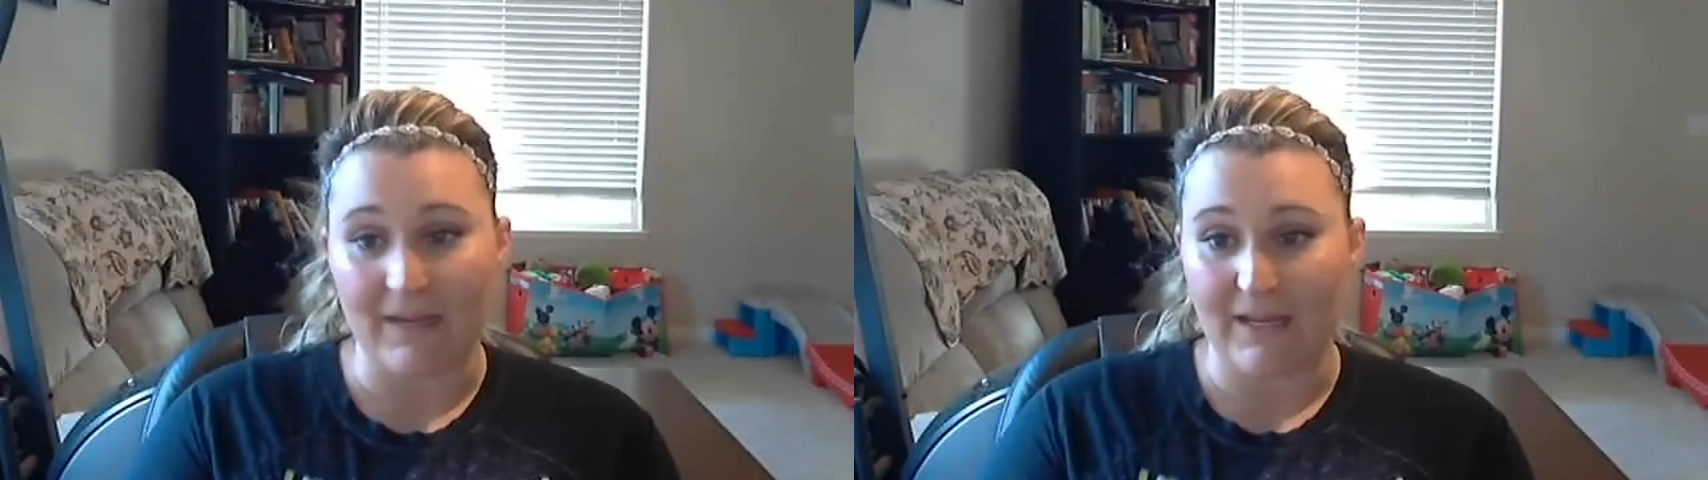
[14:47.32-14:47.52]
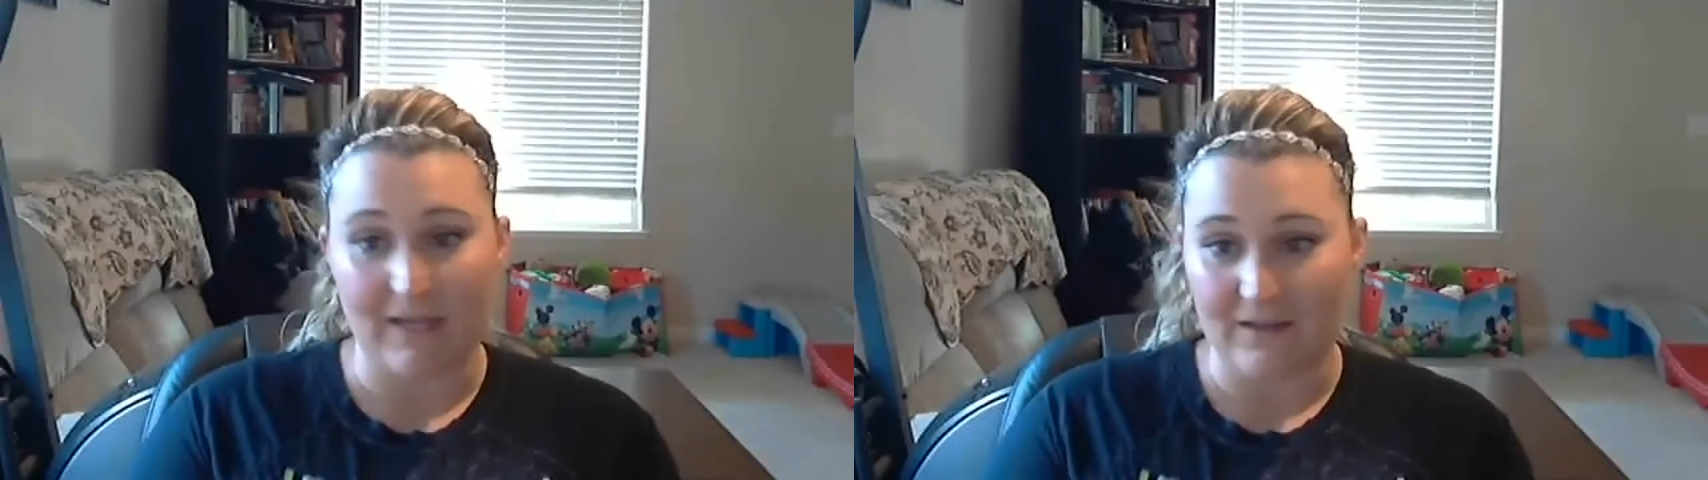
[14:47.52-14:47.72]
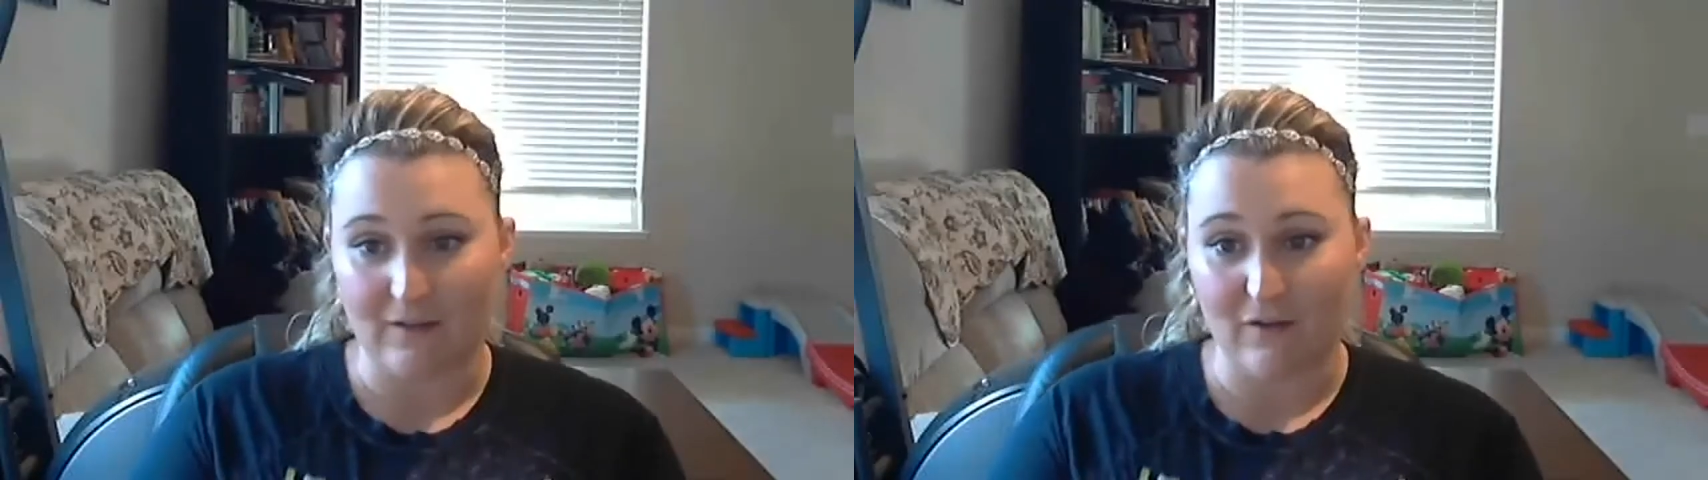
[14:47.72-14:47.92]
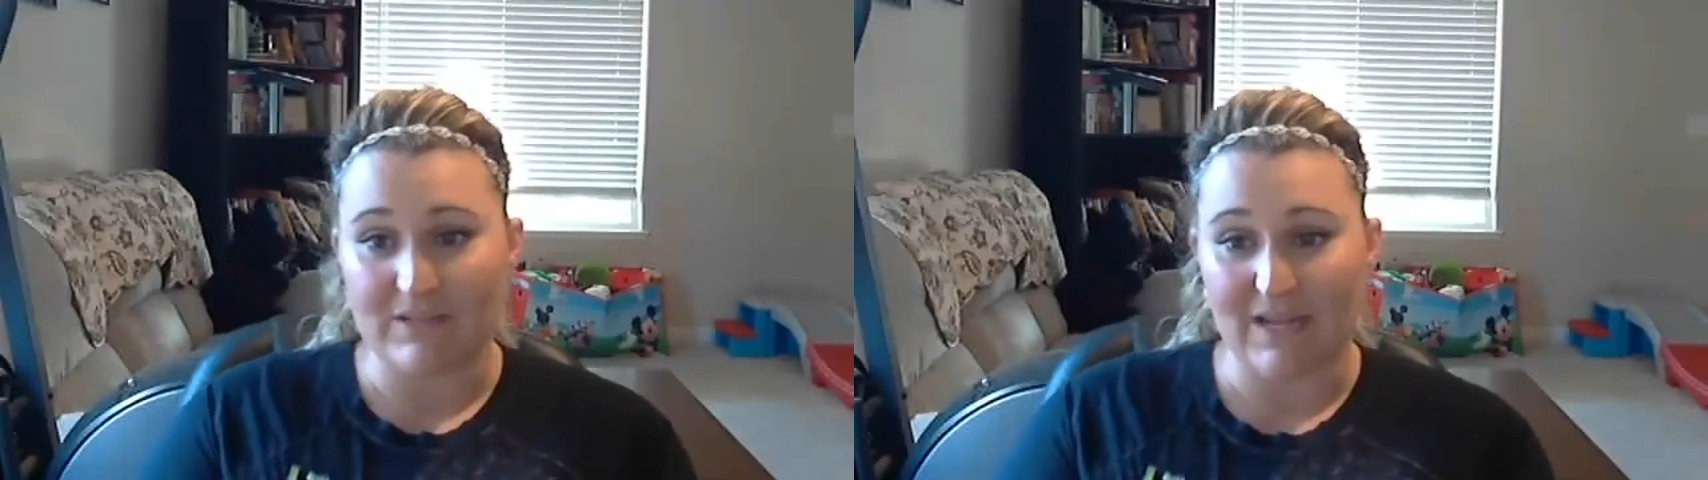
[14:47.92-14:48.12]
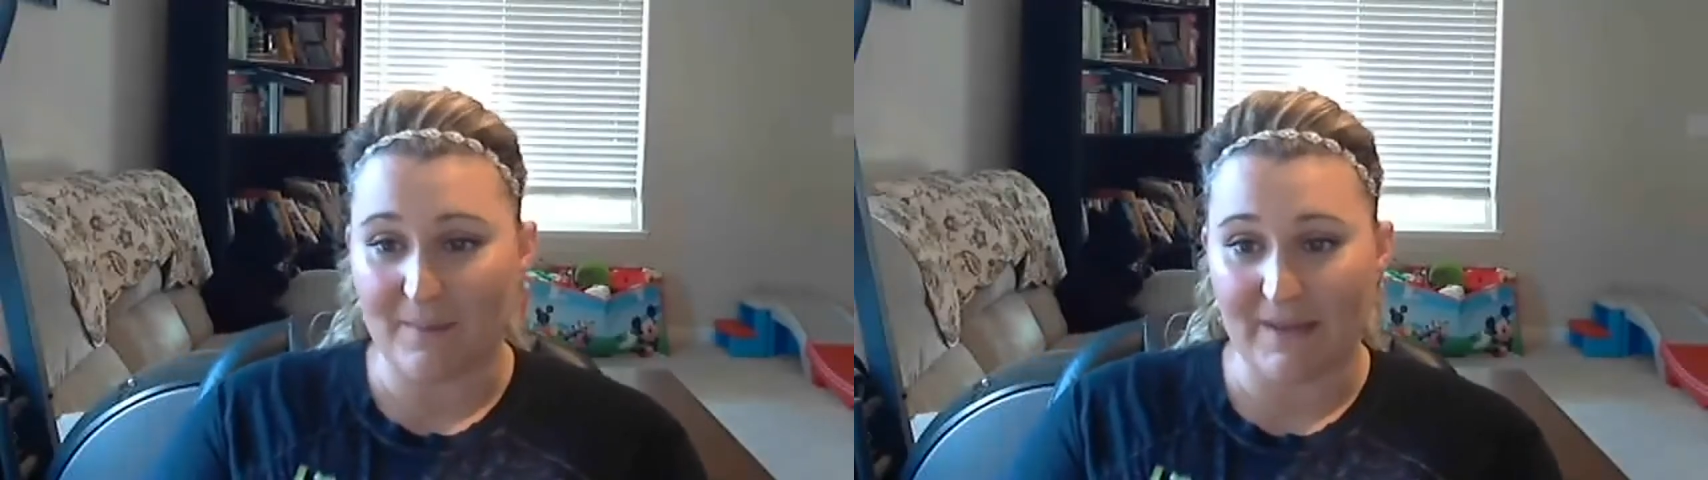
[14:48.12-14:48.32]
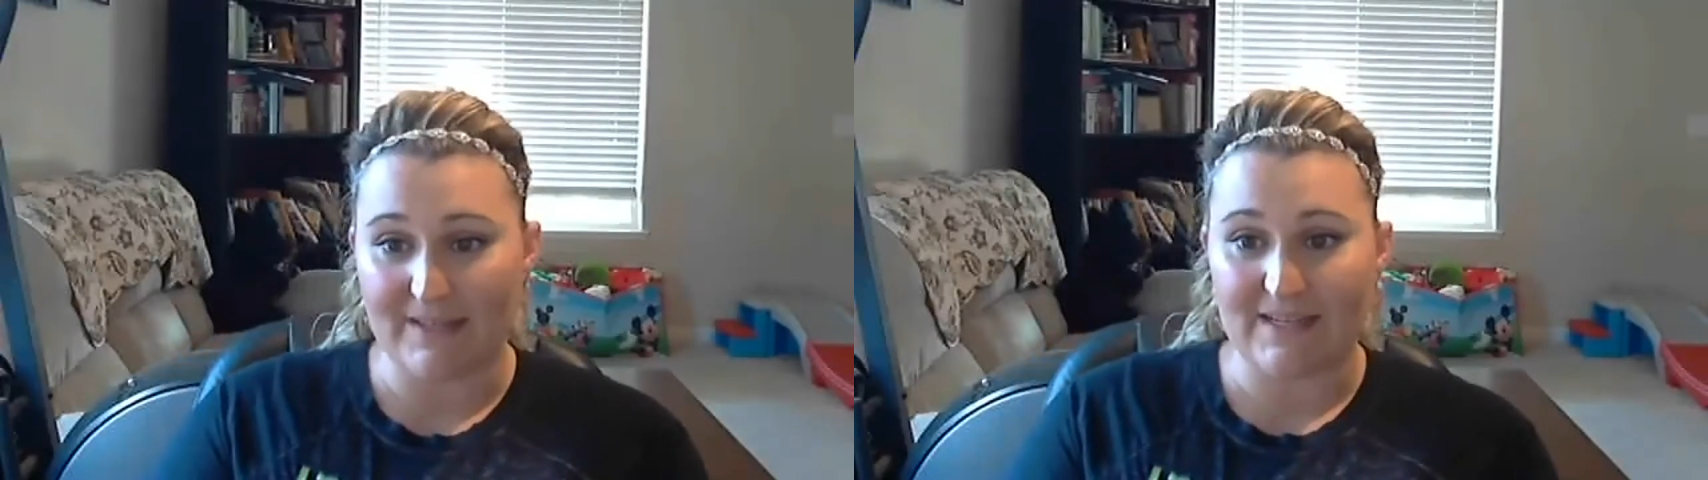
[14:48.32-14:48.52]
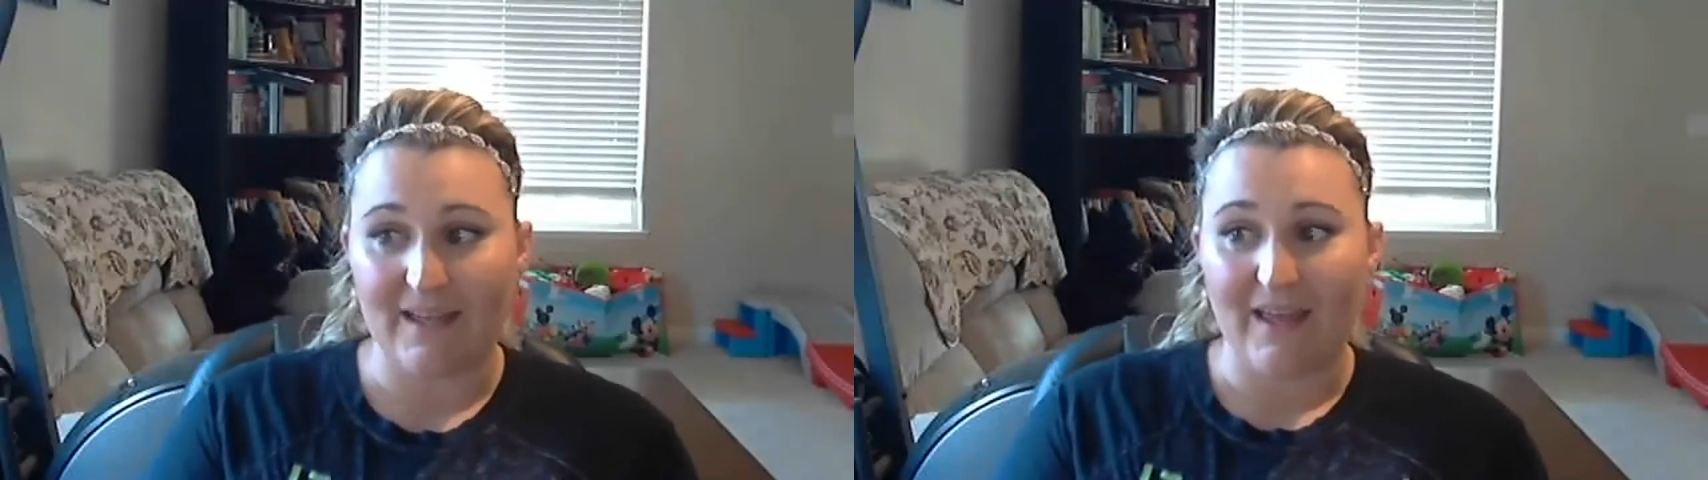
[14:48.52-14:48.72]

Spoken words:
can go diamond.